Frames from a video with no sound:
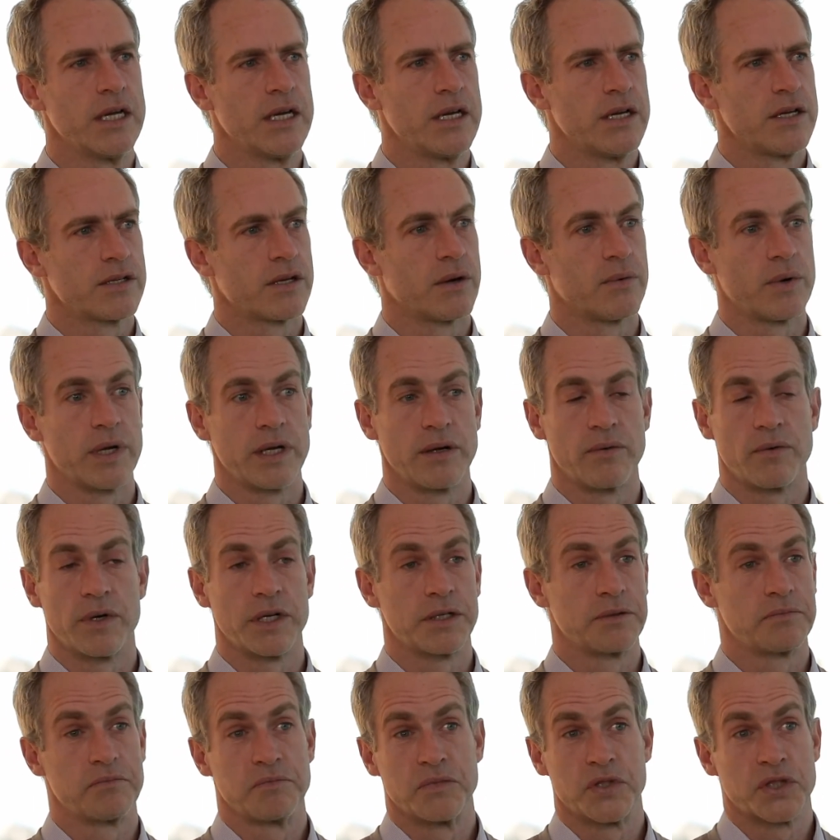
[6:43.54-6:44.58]
So
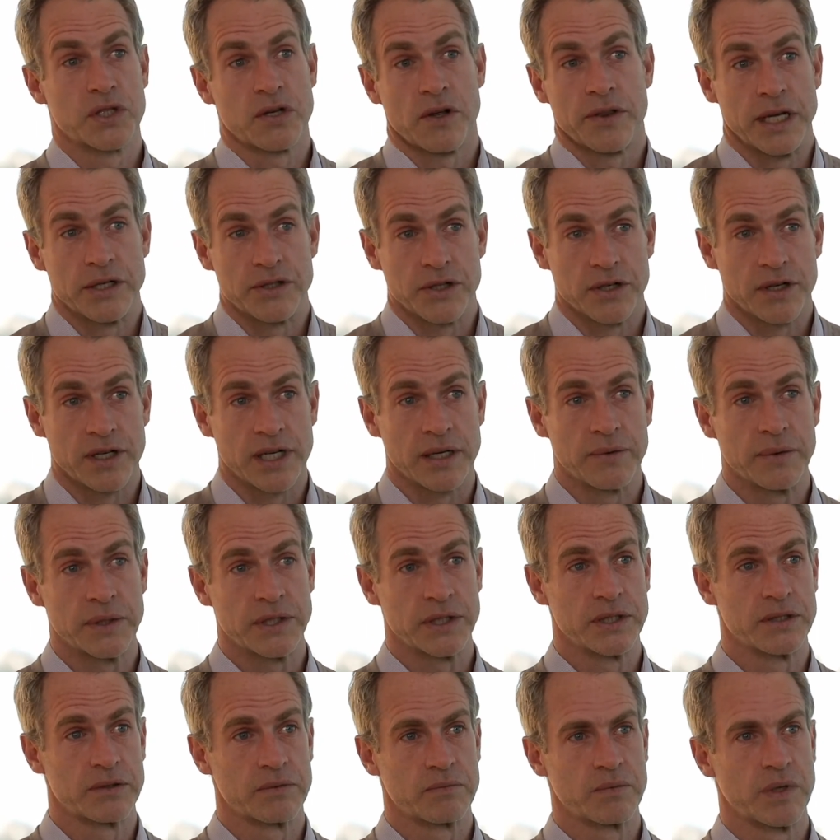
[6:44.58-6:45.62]
we're just on that journey, which
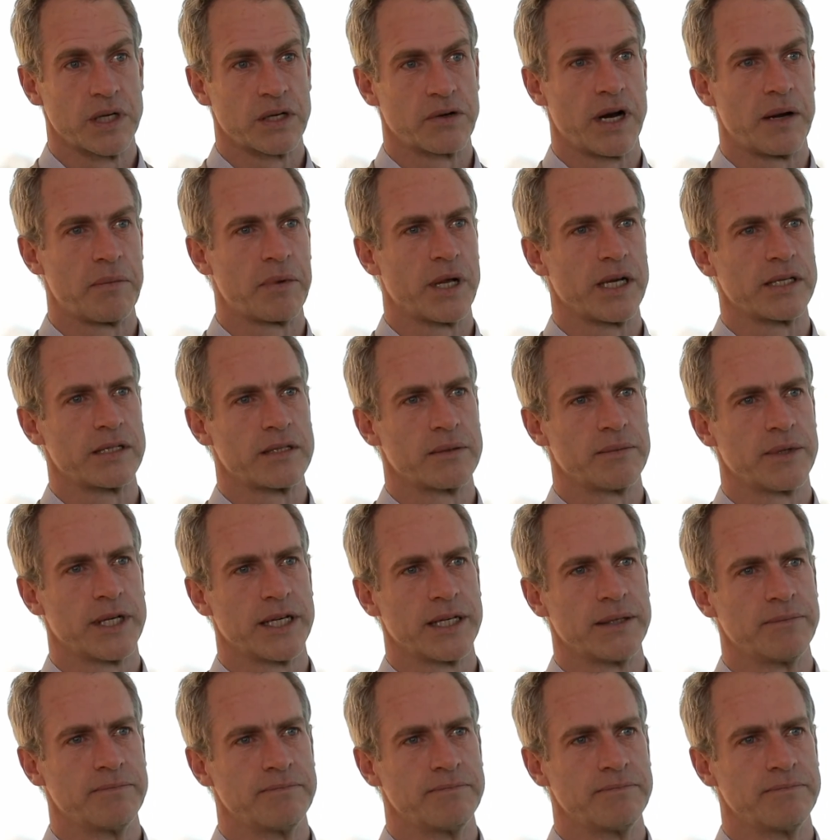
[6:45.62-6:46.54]
is a great place to be.